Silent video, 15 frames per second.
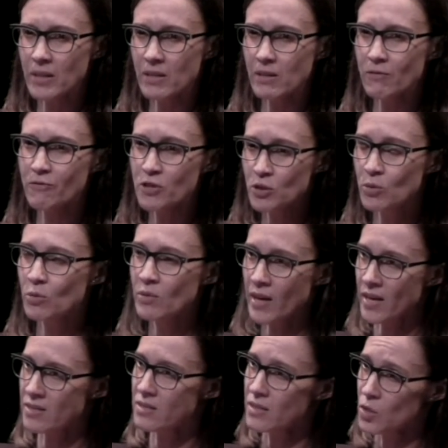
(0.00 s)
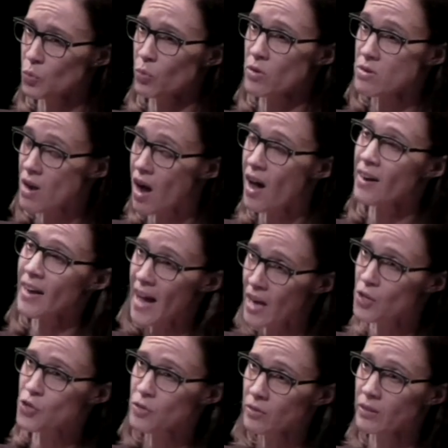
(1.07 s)
The view that since we're not
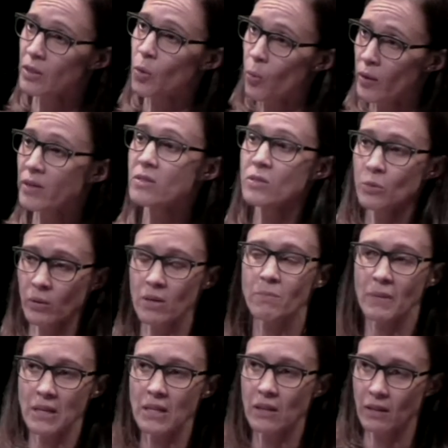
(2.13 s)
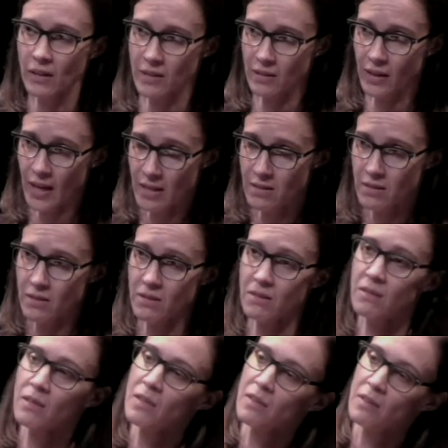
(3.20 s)
actually going to, in many
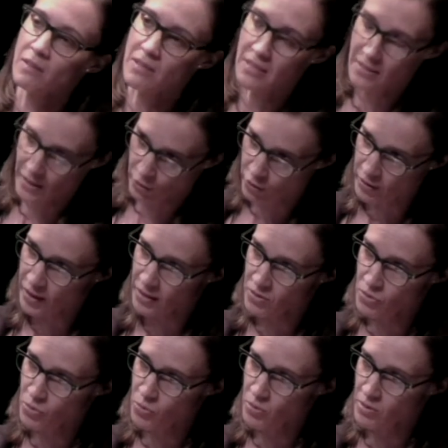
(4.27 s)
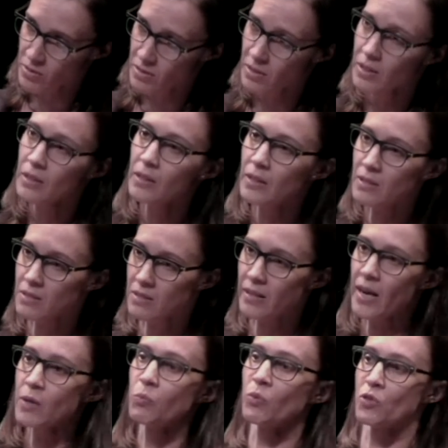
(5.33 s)
cases, desegregate schools,
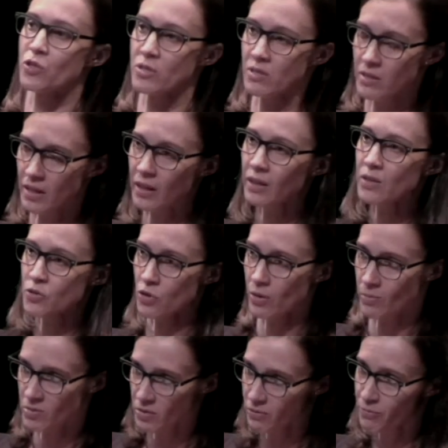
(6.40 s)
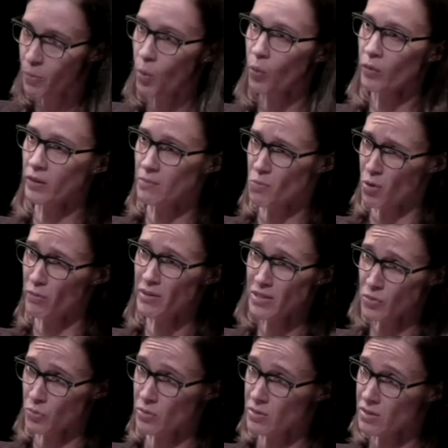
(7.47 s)
instead we'll just think in terms of pouring more
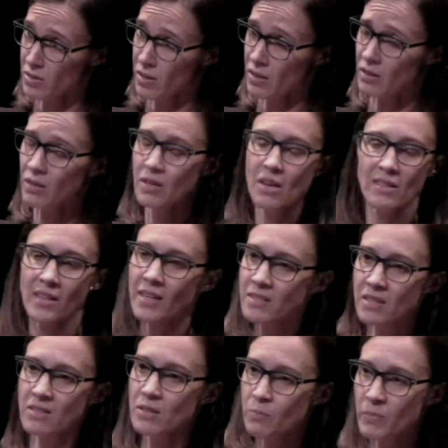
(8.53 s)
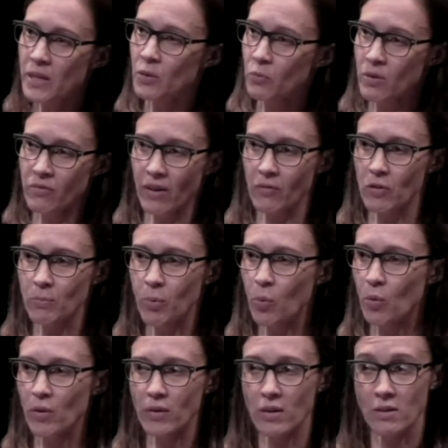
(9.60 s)
resources in. That doesn't mean we've ever
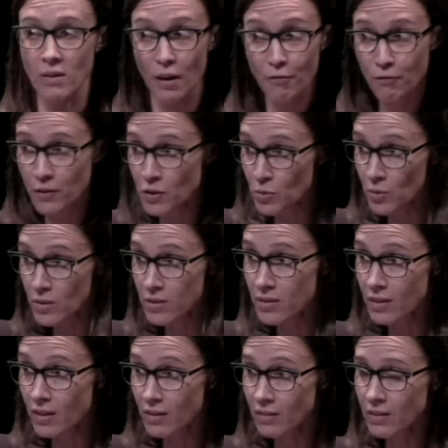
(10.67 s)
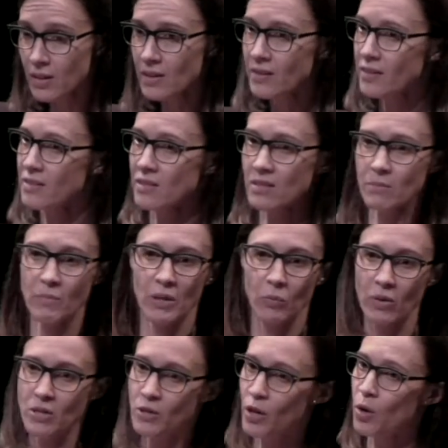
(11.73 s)
poured enough resources in. That doesn't mean
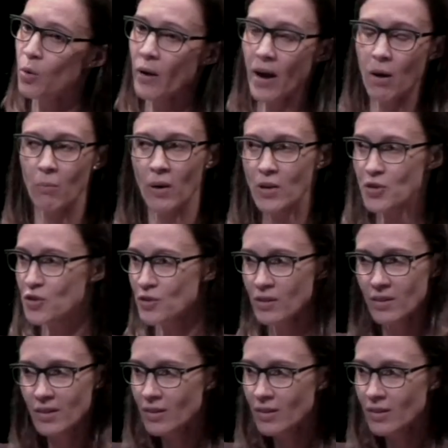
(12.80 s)
we know how much